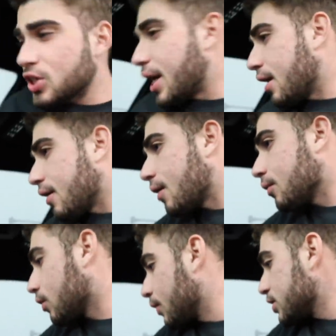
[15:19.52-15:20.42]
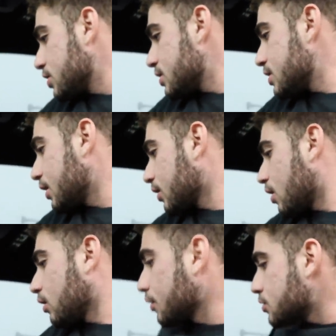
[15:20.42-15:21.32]
should air out real quick just to see how the
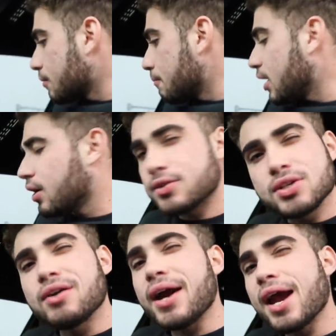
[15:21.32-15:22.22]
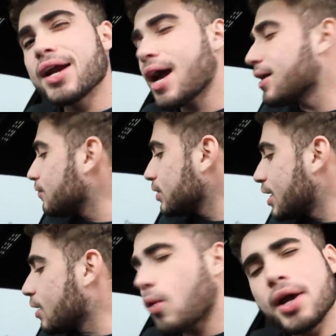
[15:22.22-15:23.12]
car looks at the mirrors, you know, air it out and
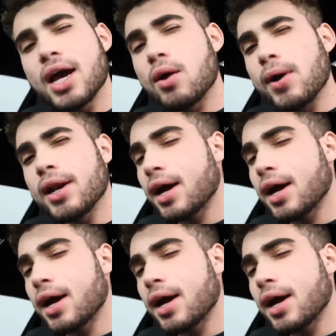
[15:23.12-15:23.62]
everything. Why not? Why